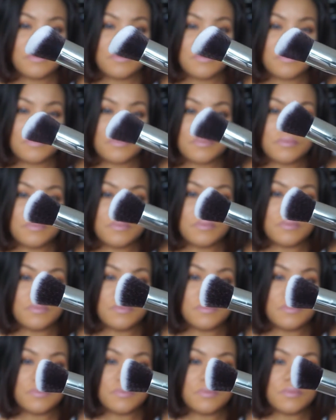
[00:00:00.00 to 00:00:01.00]

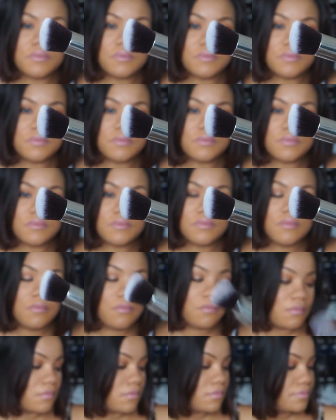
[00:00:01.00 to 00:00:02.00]

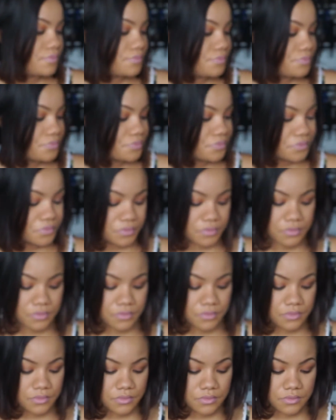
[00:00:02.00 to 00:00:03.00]

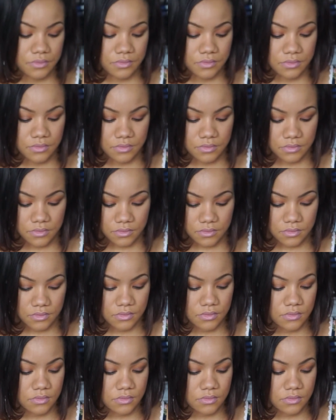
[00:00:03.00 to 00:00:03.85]
Nothing is said.